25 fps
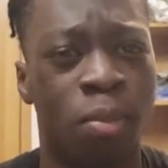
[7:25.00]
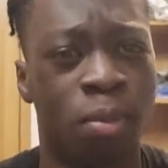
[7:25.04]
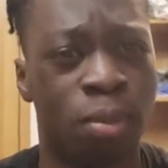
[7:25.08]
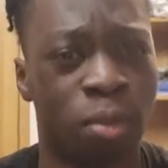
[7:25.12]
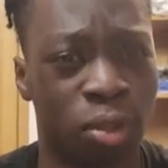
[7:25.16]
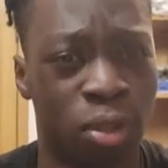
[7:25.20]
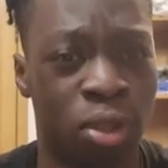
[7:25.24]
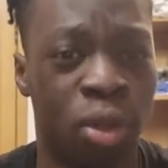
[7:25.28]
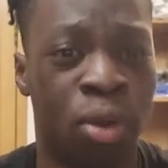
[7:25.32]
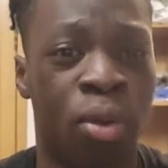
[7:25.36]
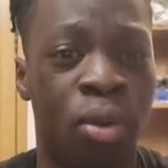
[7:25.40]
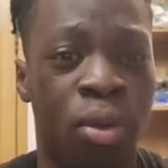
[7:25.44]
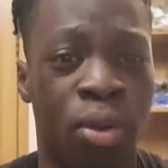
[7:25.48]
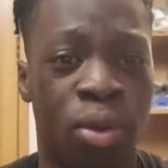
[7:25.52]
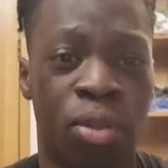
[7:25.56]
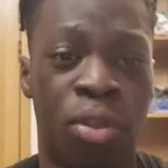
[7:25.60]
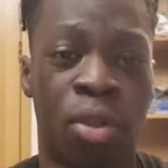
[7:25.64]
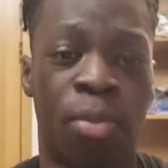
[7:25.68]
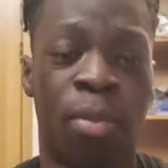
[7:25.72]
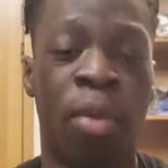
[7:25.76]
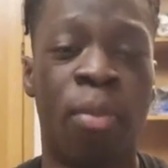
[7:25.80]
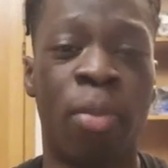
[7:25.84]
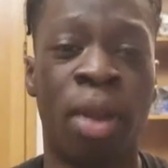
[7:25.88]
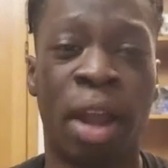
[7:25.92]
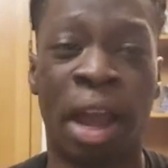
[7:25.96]
So the
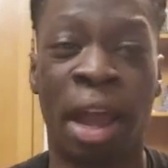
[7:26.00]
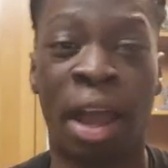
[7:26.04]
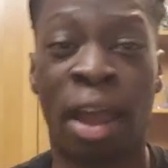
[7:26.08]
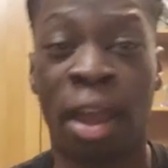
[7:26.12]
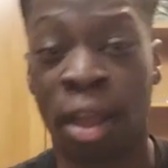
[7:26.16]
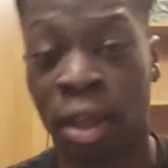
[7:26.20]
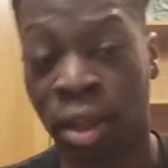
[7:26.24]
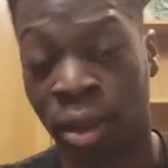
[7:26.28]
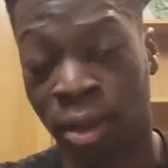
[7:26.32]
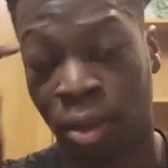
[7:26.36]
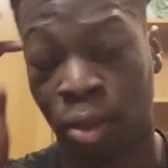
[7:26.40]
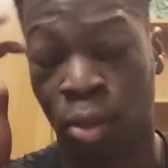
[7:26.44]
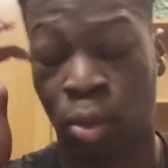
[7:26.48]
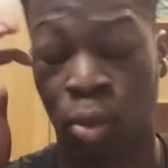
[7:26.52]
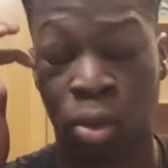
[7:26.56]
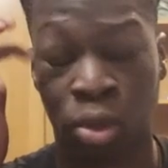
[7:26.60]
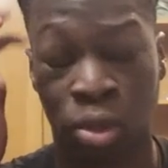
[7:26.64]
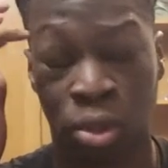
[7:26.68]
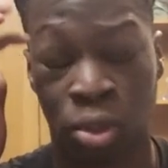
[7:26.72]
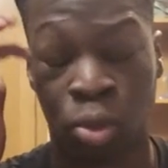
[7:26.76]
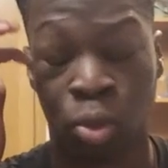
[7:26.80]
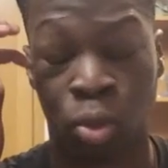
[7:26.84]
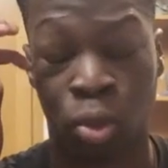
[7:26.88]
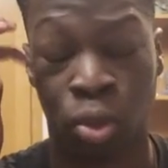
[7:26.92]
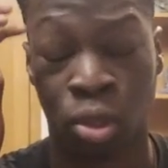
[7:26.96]
moment I was
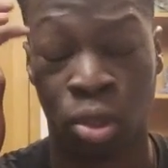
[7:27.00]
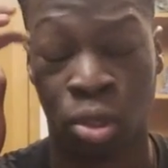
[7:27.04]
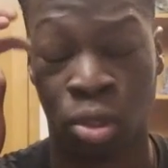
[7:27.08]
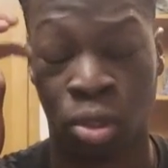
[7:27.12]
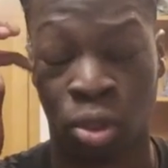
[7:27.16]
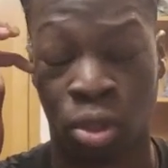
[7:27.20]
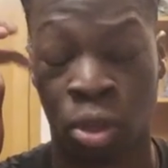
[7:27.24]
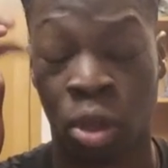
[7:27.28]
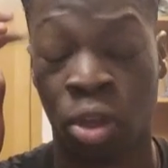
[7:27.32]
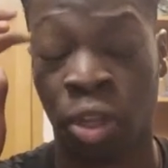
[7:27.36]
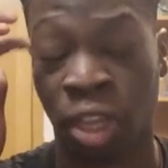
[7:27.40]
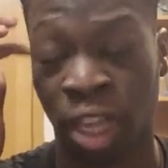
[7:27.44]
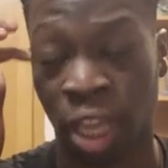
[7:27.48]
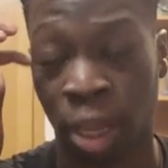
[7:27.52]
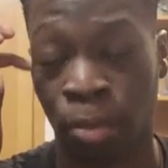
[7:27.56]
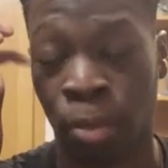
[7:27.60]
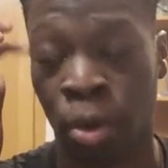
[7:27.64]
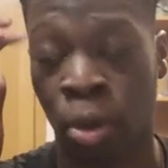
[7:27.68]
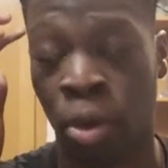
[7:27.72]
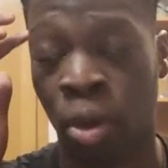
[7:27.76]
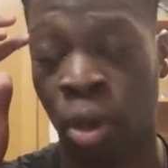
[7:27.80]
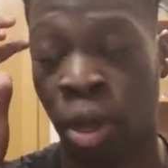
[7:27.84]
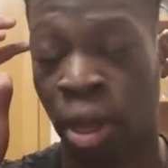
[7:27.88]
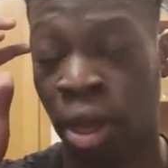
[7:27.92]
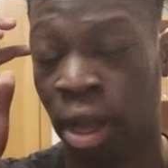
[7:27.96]
got the
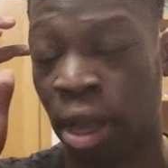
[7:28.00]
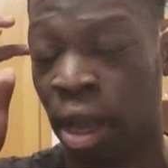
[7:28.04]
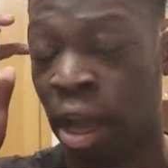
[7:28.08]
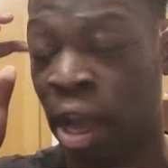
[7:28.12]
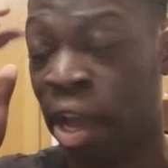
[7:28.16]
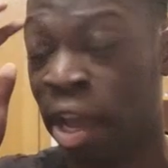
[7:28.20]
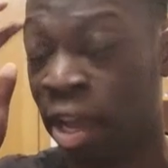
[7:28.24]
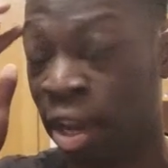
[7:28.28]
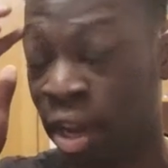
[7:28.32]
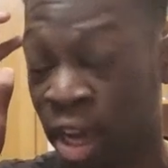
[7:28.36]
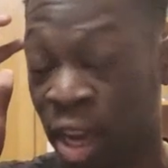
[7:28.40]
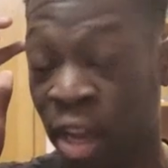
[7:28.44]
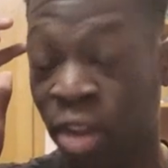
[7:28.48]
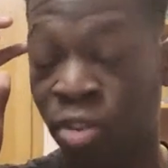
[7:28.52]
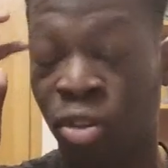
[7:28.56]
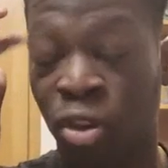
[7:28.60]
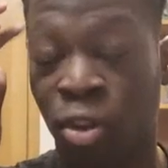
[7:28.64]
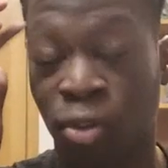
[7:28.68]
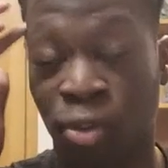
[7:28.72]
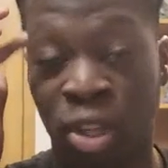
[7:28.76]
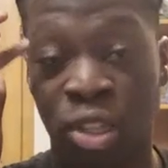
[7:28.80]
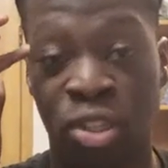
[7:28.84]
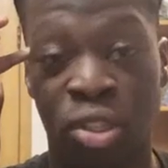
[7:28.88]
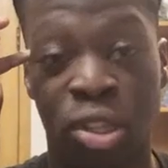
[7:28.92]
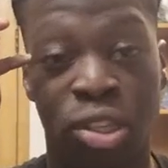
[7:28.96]
email, I literally
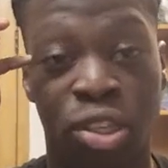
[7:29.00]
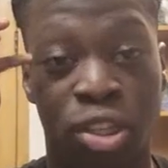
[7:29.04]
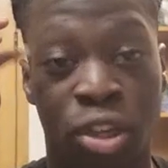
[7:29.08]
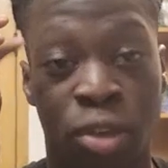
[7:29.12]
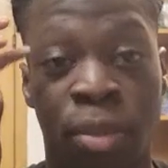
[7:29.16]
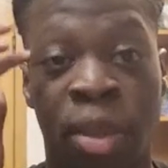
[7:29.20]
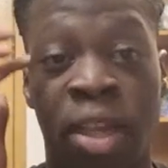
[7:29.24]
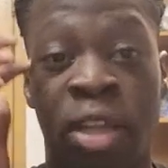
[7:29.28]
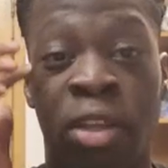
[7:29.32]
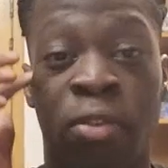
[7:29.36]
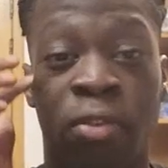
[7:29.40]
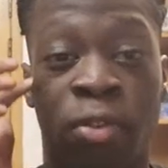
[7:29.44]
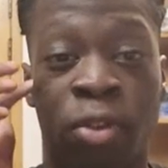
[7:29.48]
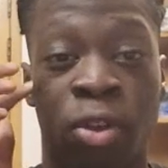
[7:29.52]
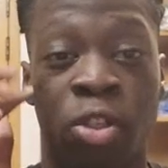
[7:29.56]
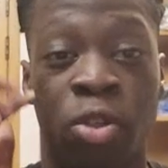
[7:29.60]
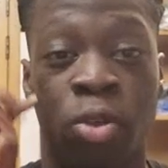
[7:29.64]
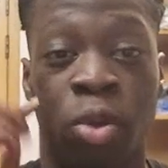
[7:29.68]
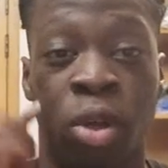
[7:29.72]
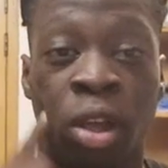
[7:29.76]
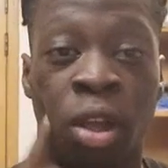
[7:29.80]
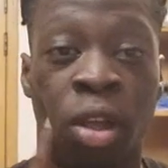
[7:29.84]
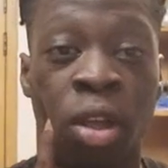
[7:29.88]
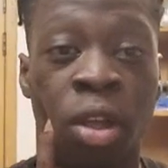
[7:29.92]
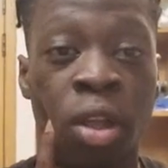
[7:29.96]
researched who my interviewers
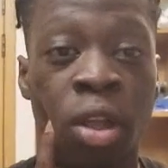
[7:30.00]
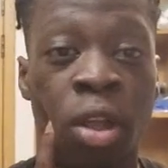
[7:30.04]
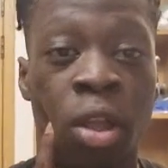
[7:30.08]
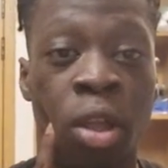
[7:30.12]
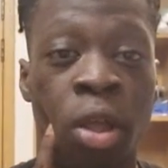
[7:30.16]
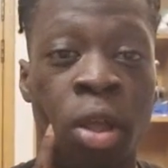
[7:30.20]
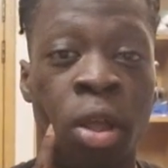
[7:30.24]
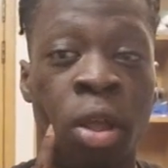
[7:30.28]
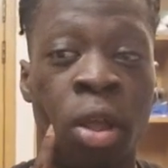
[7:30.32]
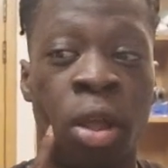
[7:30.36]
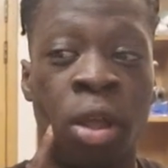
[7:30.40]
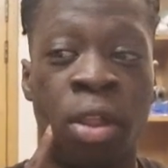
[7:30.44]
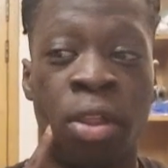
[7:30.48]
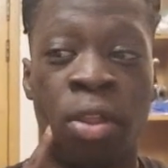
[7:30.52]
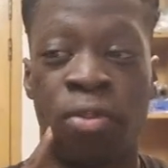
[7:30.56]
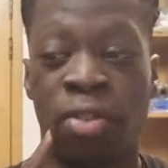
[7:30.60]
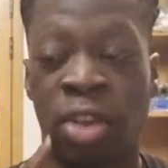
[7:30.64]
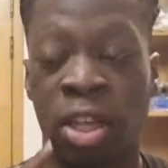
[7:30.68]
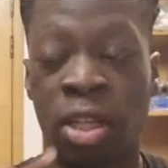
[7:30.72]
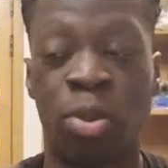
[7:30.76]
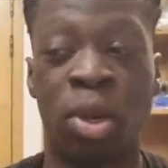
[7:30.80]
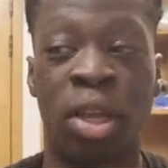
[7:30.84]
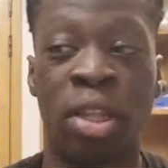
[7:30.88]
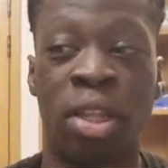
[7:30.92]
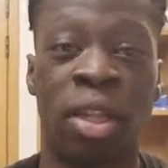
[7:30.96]
were. The
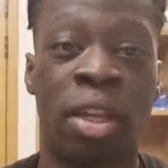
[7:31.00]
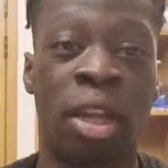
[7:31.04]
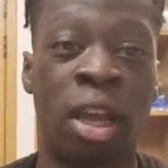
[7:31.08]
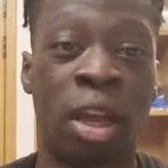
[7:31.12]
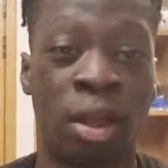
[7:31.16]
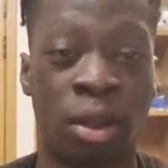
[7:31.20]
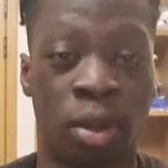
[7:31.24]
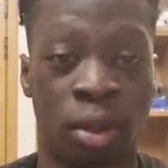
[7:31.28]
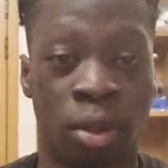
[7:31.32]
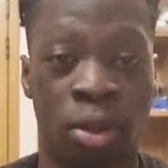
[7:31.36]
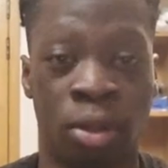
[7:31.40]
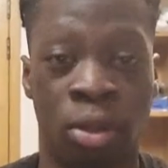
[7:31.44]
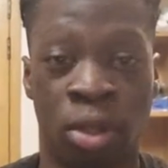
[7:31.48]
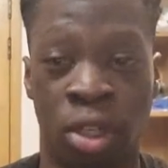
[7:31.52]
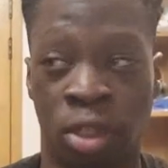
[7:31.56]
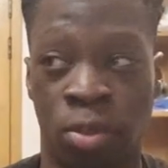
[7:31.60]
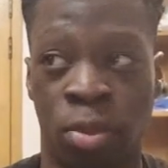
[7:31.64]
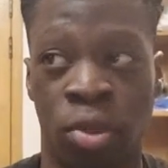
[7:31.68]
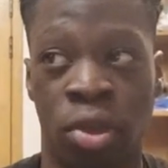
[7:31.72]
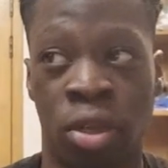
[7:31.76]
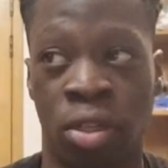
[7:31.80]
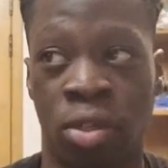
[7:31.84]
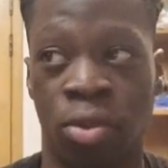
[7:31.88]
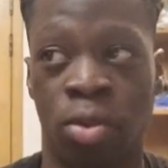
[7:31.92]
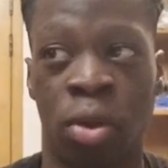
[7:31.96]
reason why I did that is
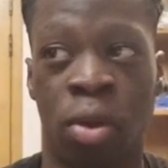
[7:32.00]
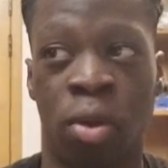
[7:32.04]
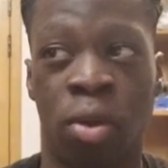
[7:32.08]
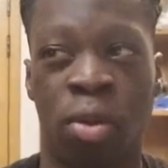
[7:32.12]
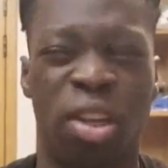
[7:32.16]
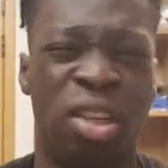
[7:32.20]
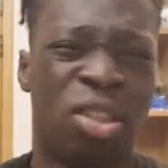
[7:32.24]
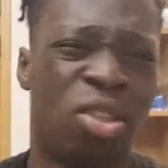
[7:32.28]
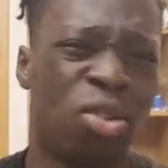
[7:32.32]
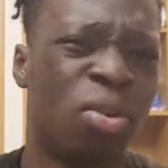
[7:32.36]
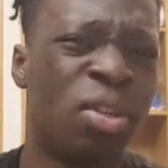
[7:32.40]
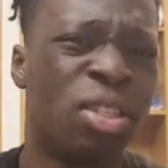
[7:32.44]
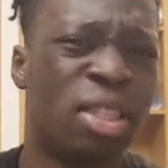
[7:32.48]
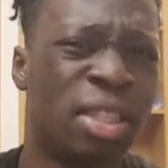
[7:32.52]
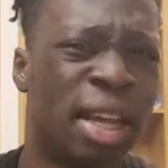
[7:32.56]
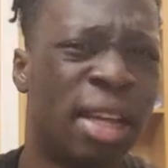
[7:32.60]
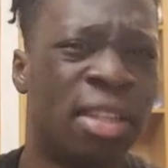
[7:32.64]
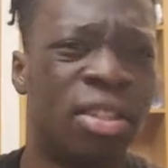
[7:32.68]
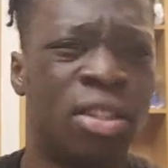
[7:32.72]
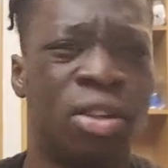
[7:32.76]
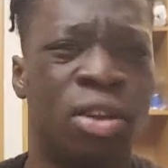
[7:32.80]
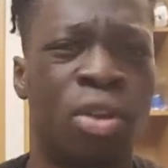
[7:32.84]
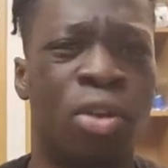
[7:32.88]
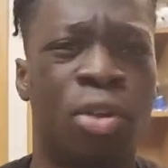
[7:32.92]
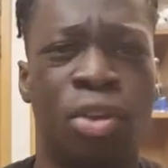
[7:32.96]
because, well, it's always
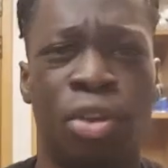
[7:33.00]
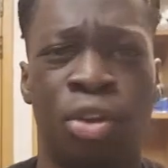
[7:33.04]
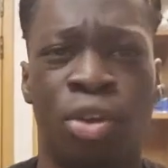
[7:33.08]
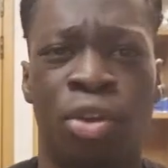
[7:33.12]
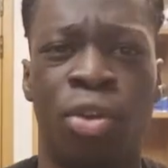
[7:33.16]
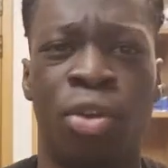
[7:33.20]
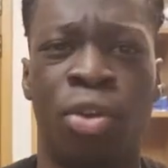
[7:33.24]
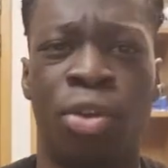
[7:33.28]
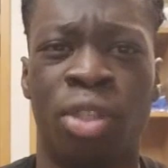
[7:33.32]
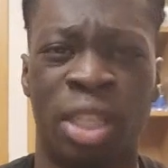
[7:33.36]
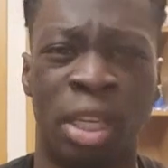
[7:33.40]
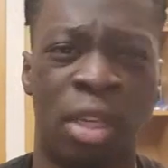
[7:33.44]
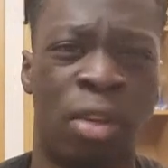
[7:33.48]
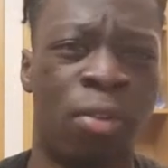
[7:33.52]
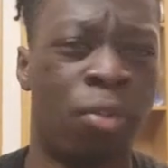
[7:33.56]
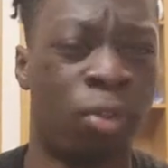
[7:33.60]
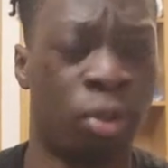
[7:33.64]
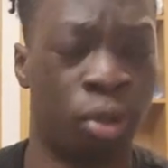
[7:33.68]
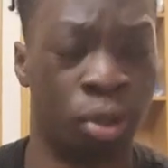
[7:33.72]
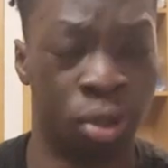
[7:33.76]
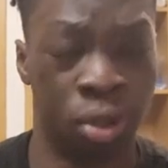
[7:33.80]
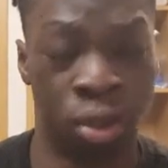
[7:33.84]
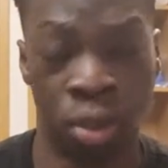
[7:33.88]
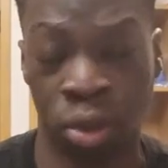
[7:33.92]
nice to know who's interviewing